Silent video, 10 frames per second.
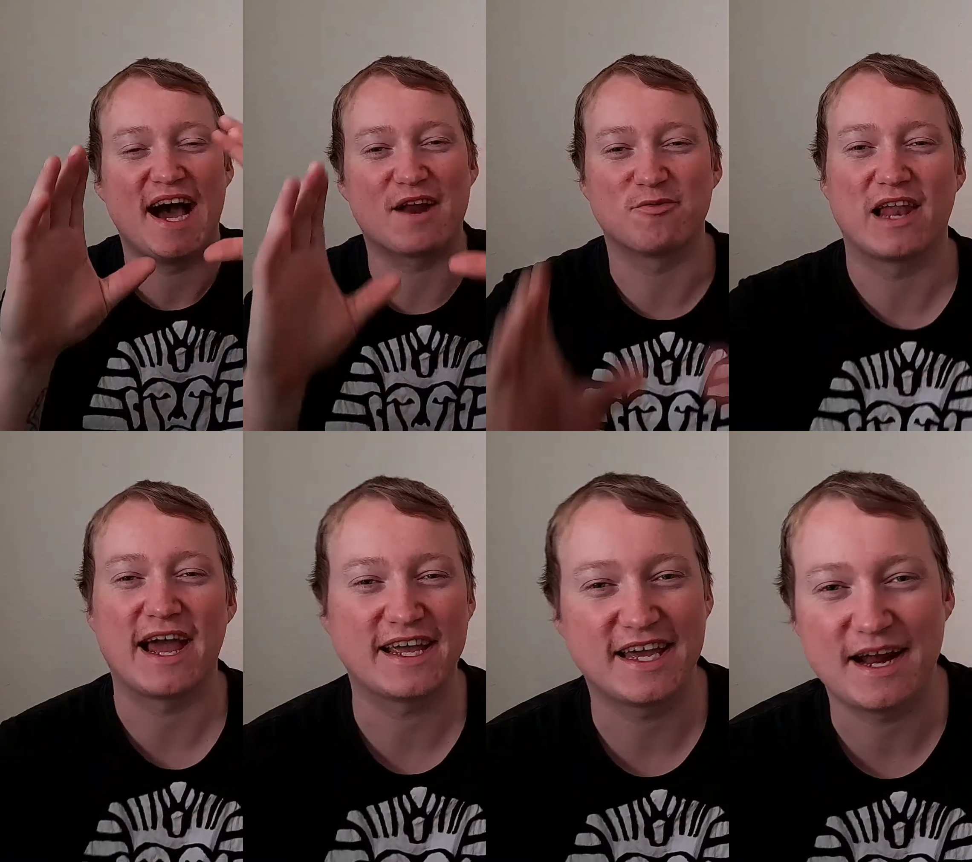I don't
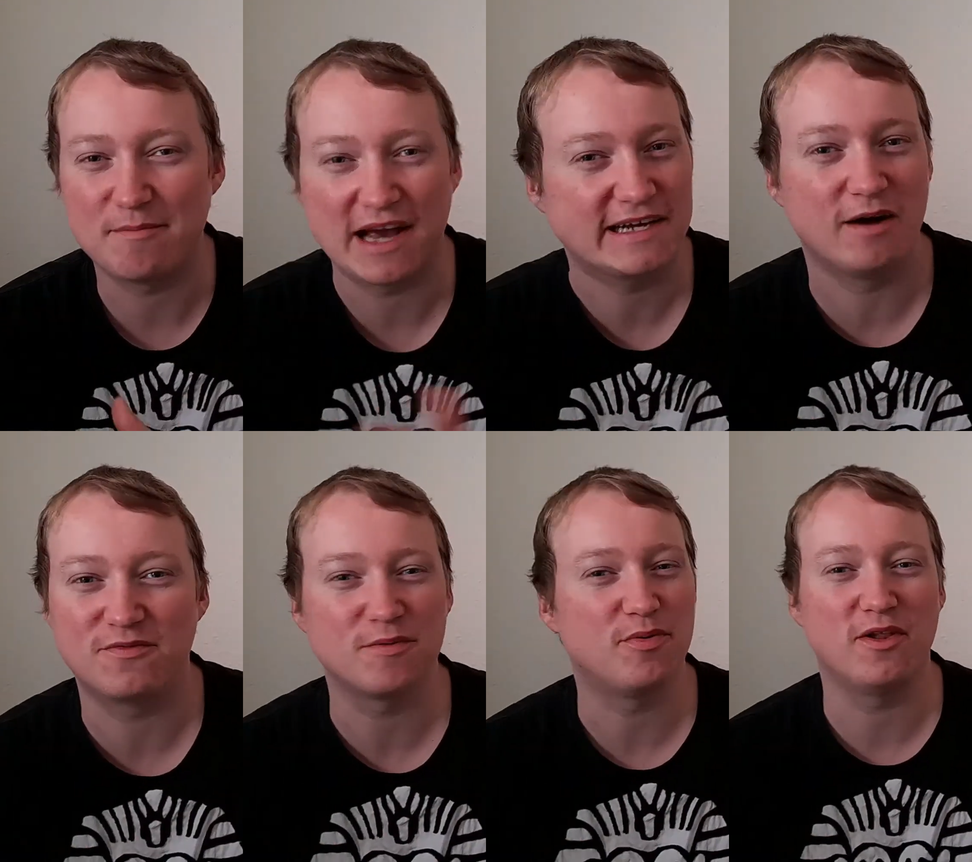like it. I'm not
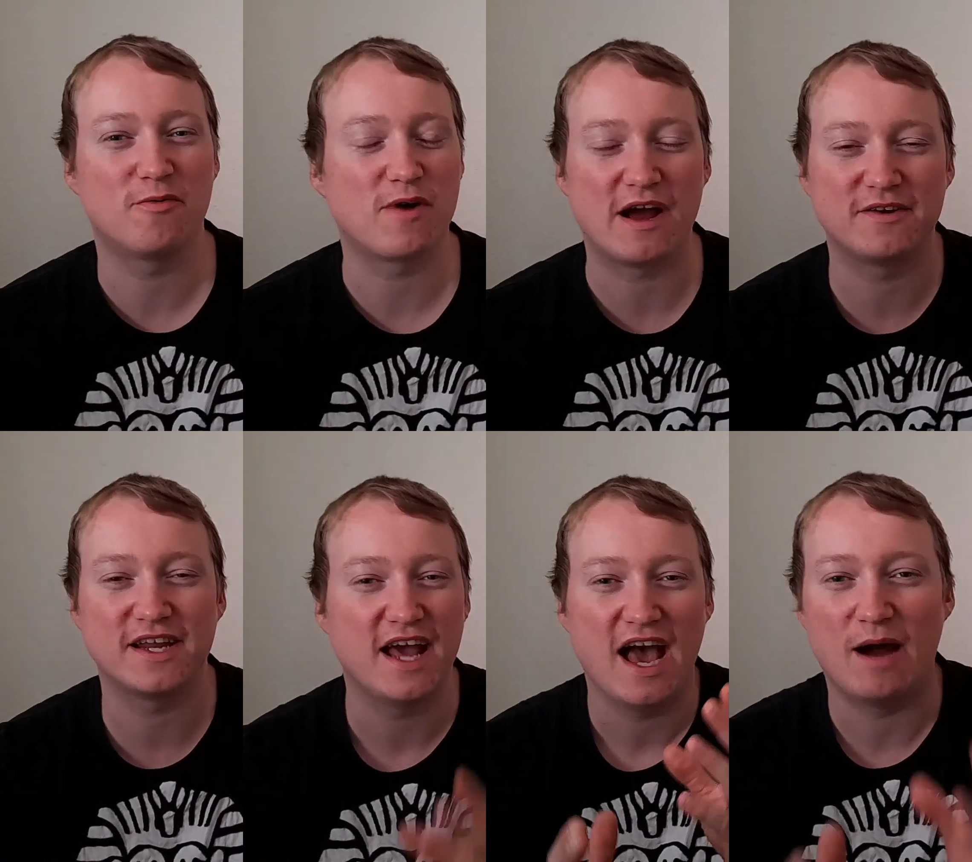comfortable around
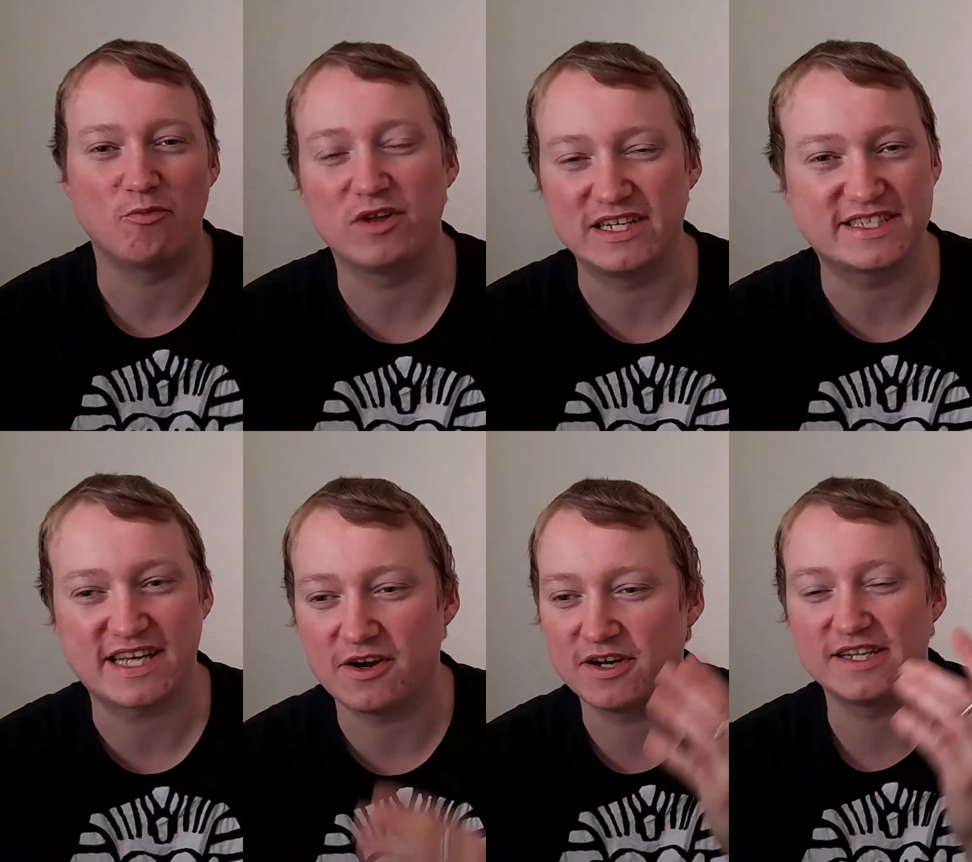it. I'm really
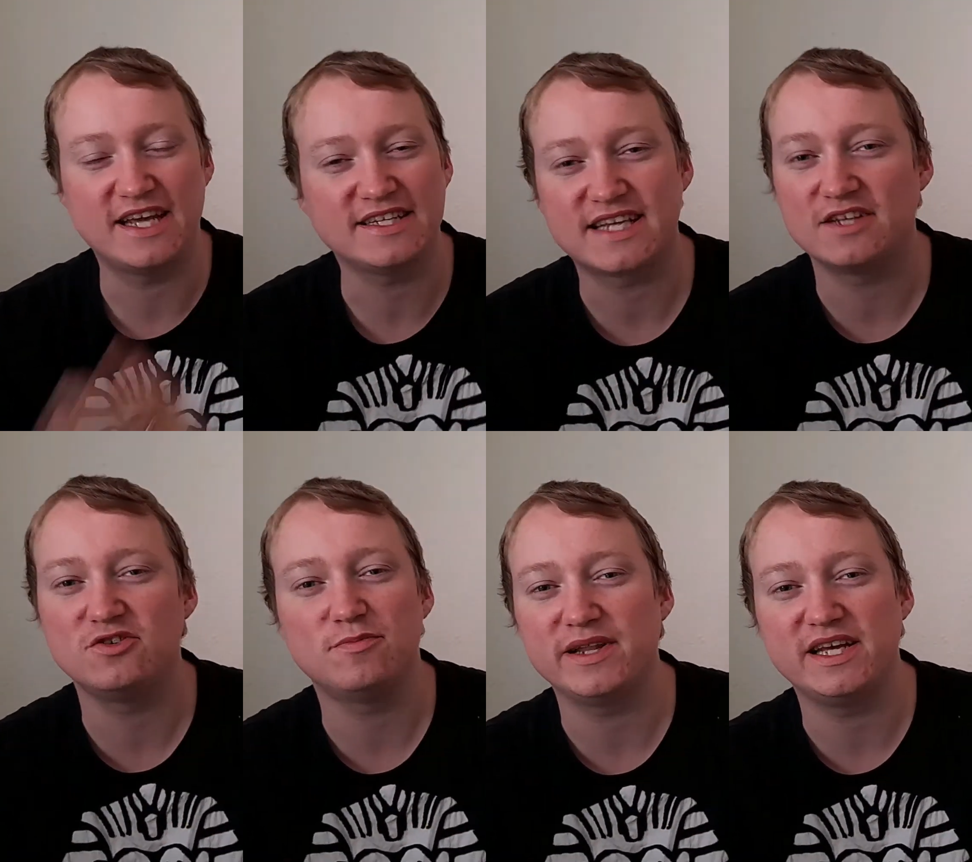scared. And yes, I
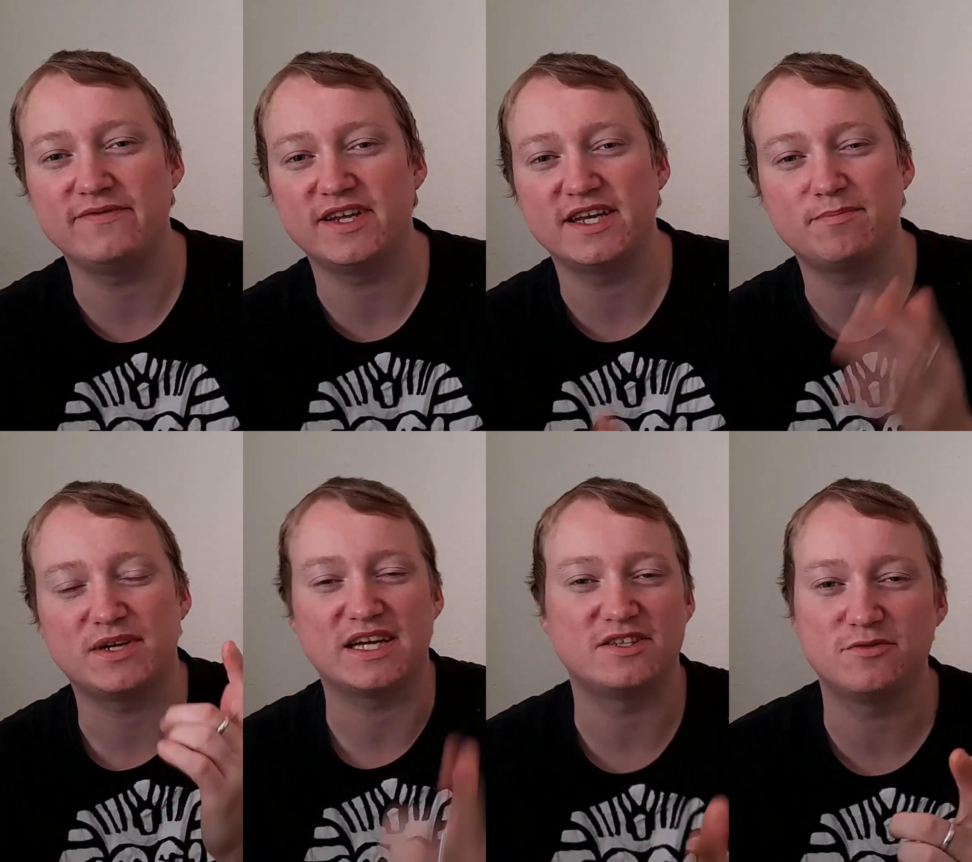do believe in it,
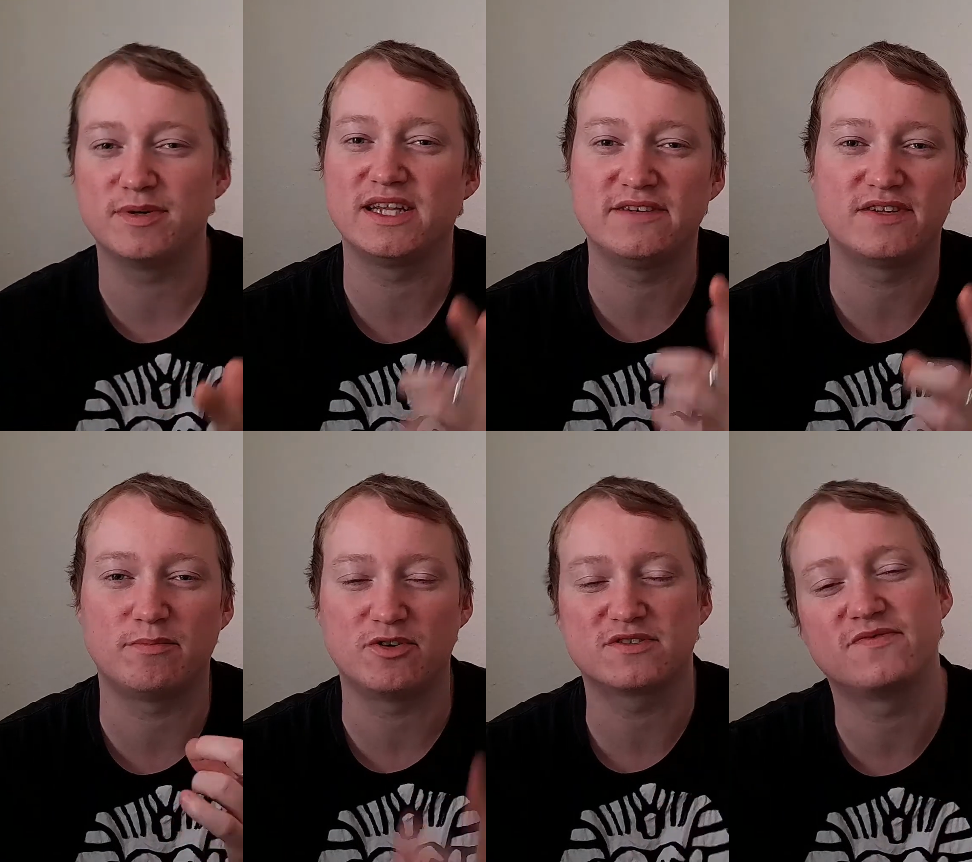but I do believe that
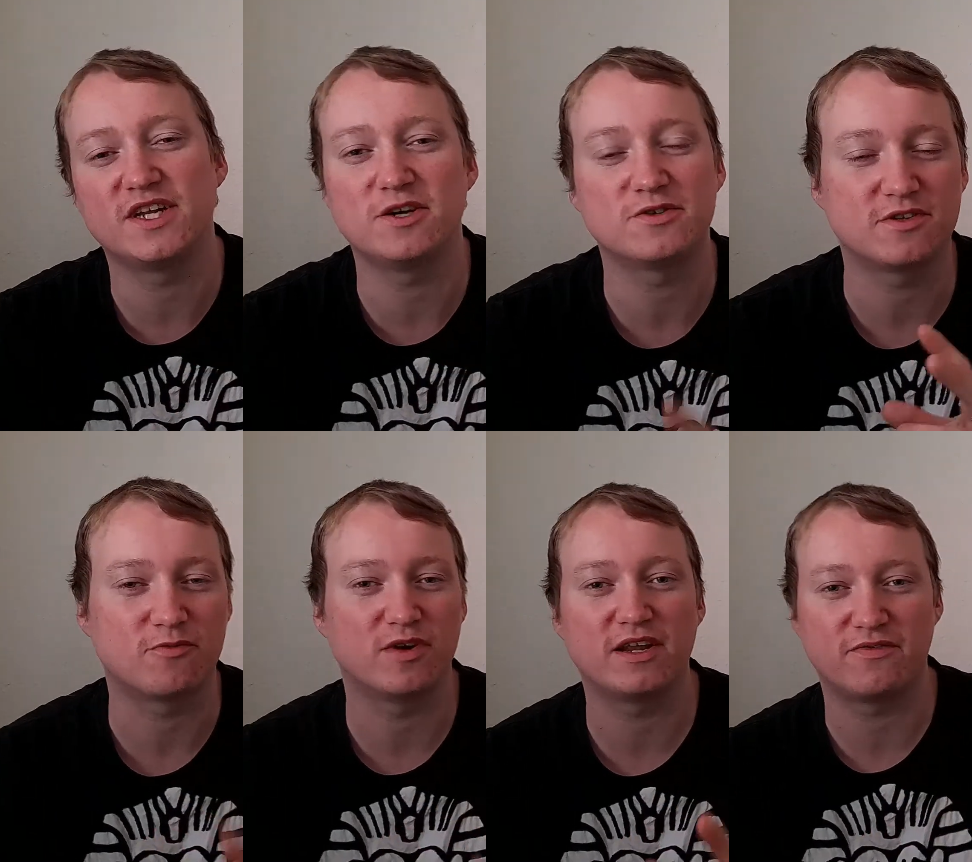most videos are
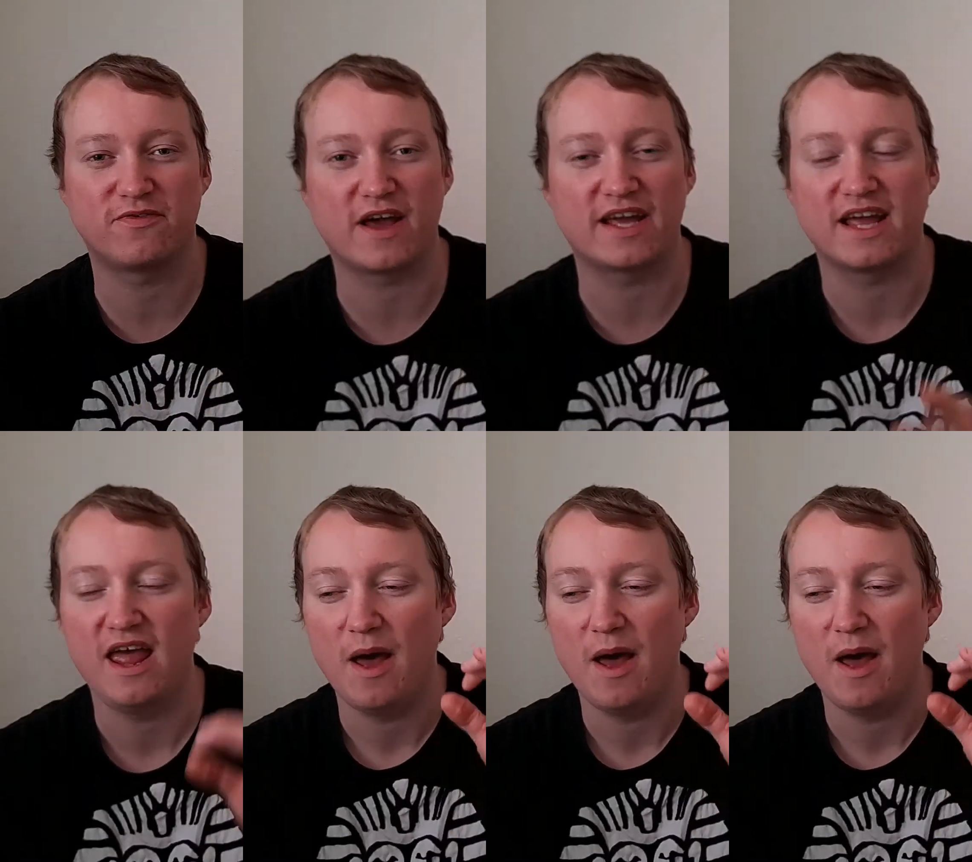really fake.